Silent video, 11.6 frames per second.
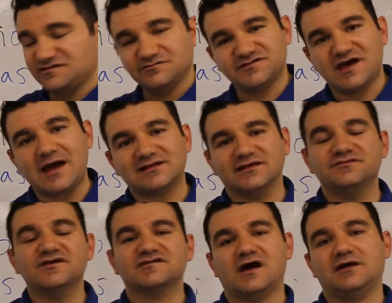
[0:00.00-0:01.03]
of tackling
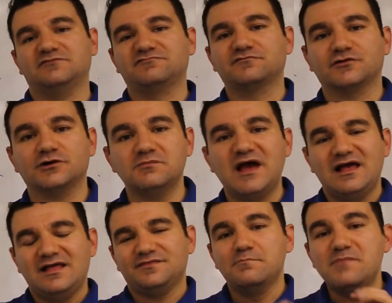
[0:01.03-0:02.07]
this kind of a verb,
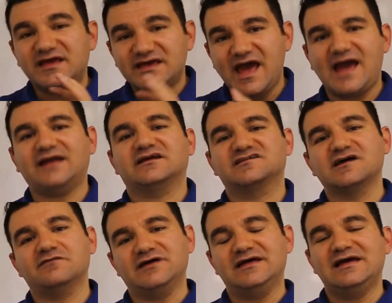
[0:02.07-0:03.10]
the mechanics
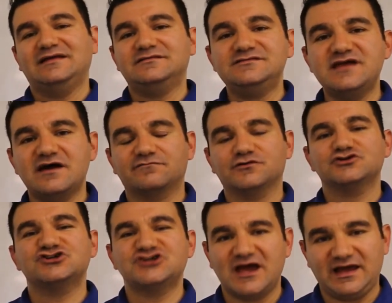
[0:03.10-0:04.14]
of it never
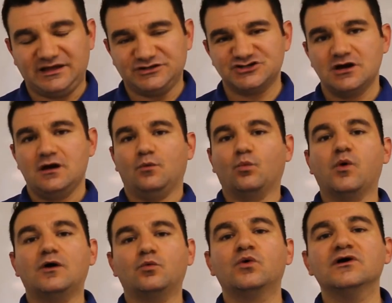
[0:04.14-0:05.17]
change.
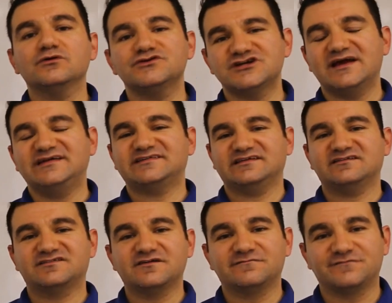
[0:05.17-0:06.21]
What will change
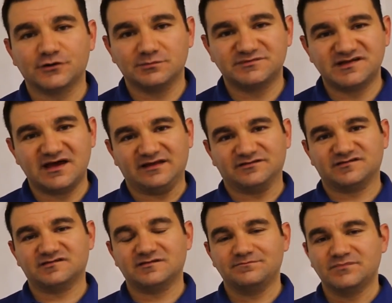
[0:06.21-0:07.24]
is the verb
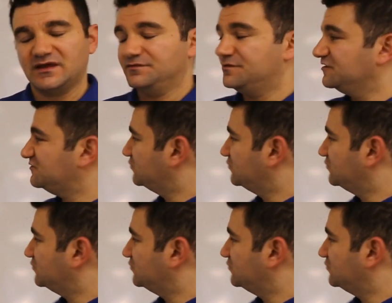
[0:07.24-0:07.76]
tense. This